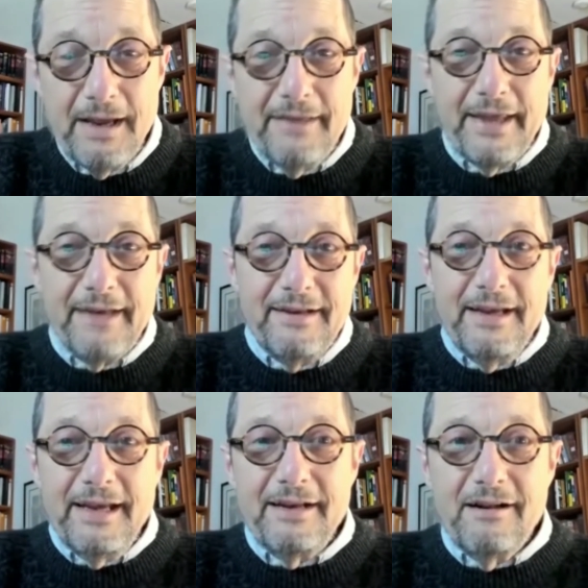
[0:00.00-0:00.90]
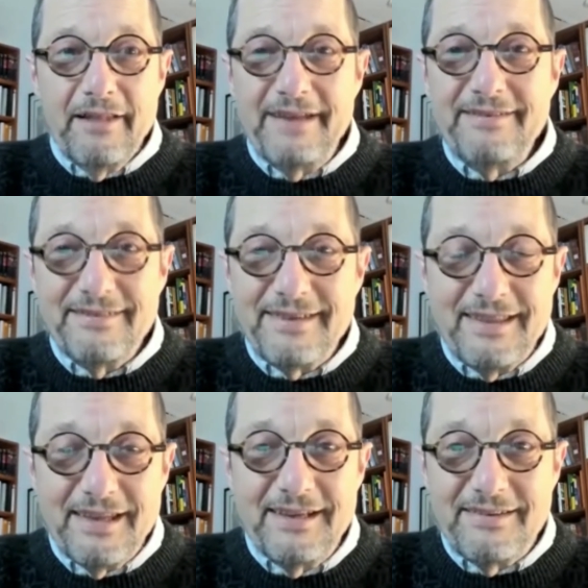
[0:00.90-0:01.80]
That in Galatians, he
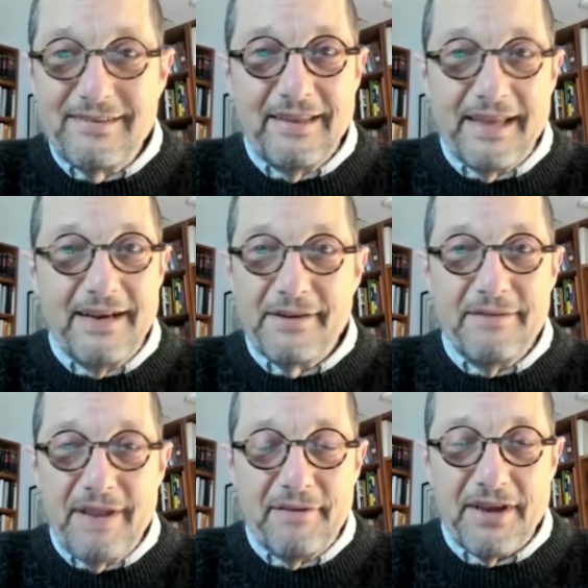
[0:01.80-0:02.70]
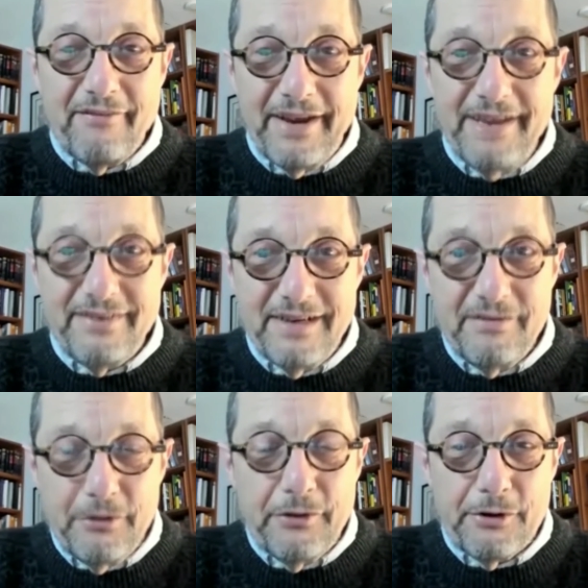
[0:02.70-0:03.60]
thinks that they don't even have salvation, even
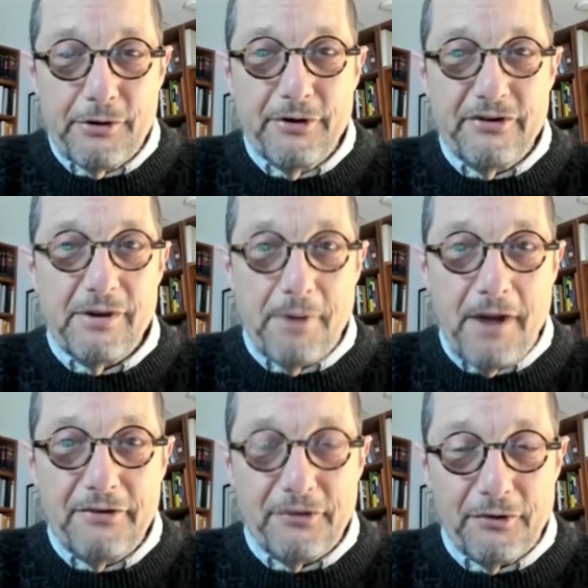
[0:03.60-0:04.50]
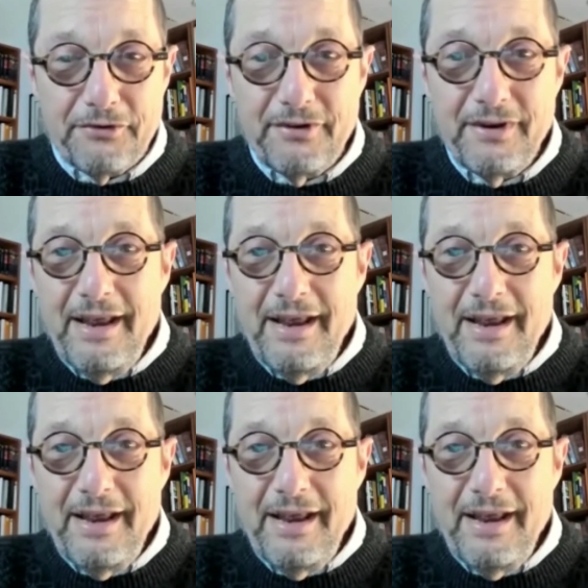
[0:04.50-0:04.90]
though they're Christian apostles.